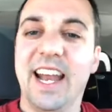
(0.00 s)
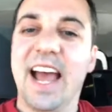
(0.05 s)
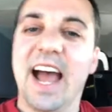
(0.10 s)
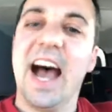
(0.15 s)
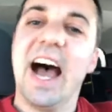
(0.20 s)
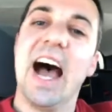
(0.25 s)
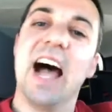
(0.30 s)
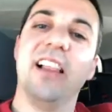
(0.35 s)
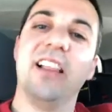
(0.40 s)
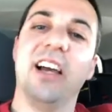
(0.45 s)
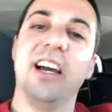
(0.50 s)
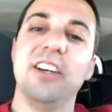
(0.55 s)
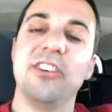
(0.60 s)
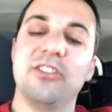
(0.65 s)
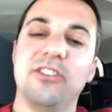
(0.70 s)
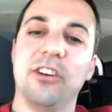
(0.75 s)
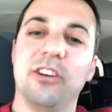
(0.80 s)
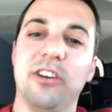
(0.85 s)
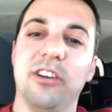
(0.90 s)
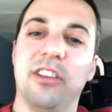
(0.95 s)
highlights
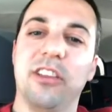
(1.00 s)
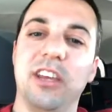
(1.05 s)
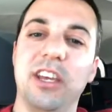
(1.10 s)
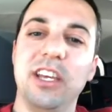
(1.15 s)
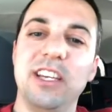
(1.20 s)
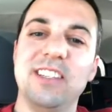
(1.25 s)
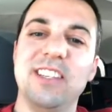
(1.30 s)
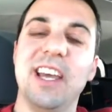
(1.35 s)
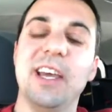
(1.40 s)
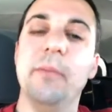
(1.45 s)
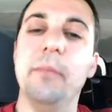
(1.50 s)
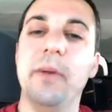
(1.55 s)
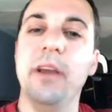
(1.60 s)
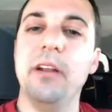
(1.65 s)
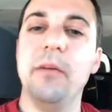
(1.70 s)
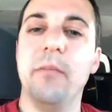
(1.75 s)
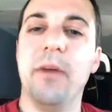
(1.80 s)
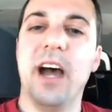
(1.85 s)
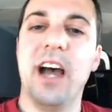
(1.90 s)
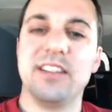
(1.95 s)
certain things and
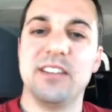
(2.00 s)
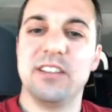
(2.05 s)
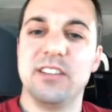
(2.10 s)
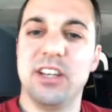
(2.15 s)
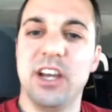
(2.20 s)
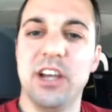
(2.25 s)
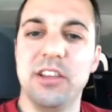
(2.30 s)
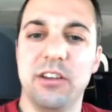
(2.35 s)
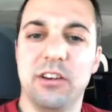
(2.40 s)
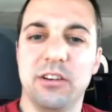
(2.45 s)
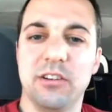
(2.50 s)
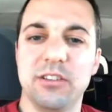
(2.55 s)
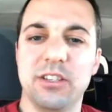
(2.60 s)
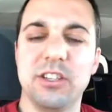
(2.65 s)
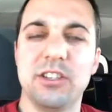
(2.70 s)
minimizes others.